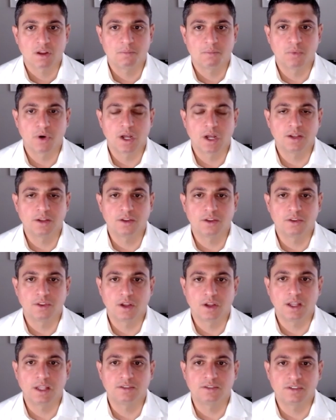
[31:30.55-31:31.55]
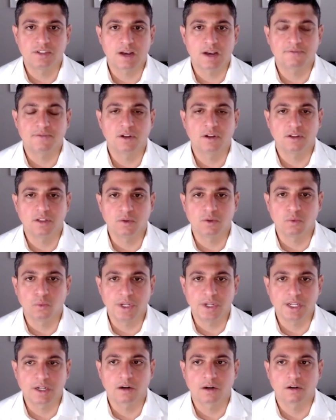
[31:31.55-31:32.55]
but it's definitely
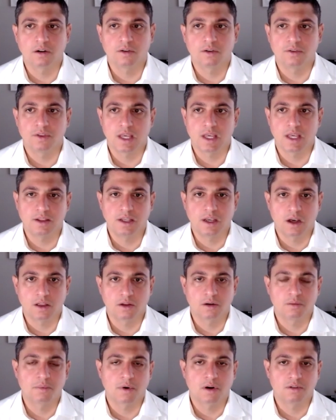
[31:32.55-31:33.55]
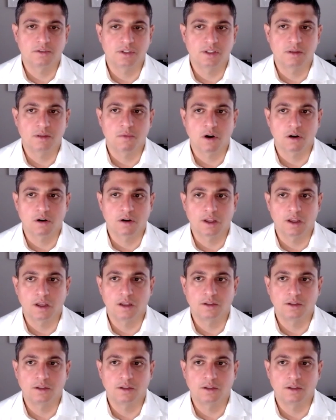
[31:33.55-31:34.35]
weaker than the other parts of the market.